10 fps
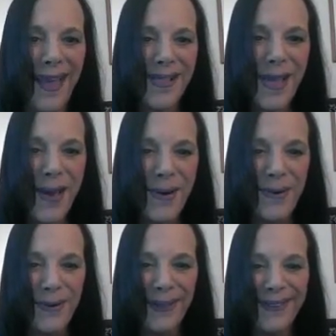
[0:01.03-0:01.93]

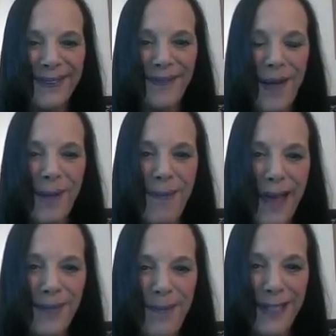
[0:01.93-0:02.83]
Hello, welcome
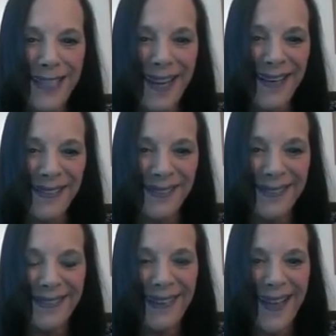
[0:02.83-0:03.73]
back to my channel.
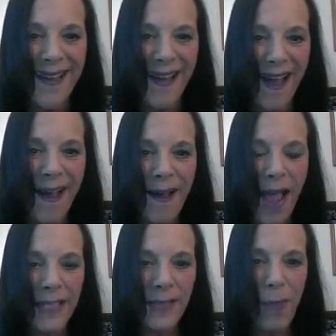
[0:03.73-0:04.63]

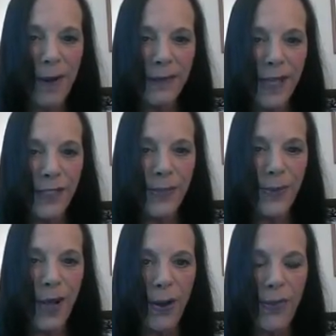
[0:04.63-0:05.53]
I did want to let
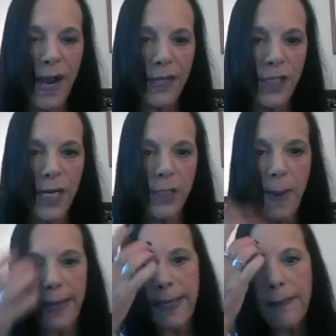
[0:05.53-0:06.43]
you know that I
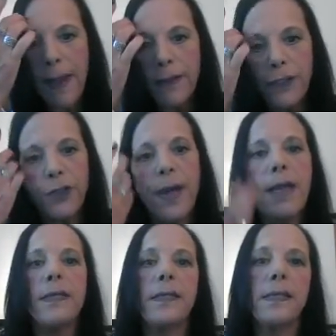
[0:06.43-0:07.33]
changed my email
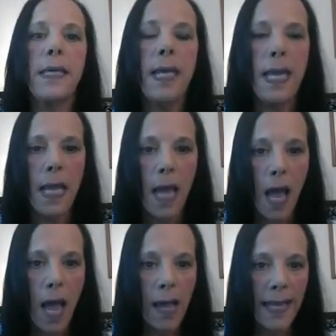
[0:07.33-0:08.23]
address.
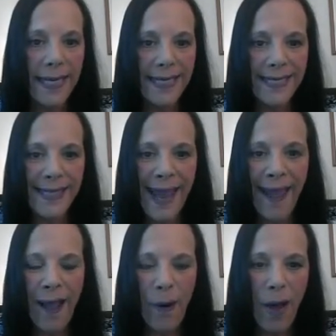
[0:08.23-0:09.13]
It is
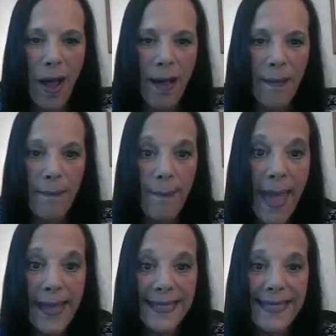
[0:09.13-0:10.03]
now
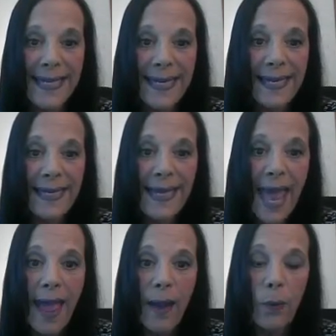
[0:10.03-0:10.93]
Maxine
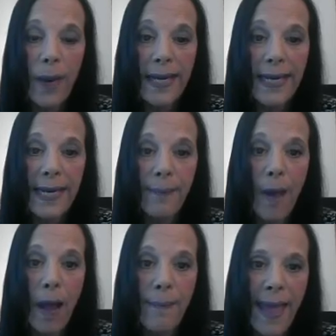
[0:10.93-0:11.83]
at
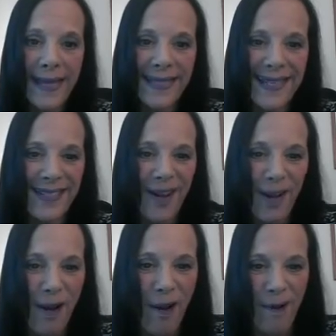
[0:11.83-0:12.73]

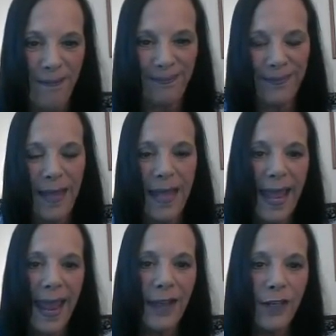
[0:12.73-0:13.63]
reikibymaxine.com,
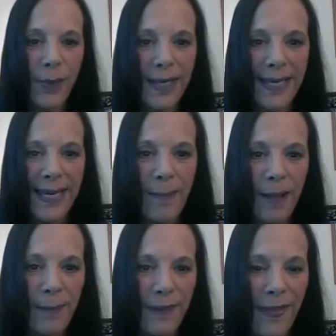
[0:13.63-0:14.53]
and you can
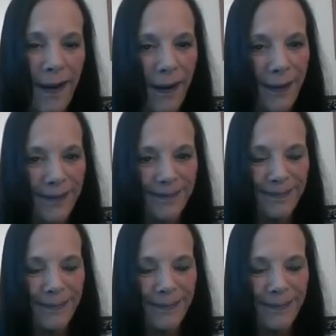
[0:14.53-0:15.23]
email me there.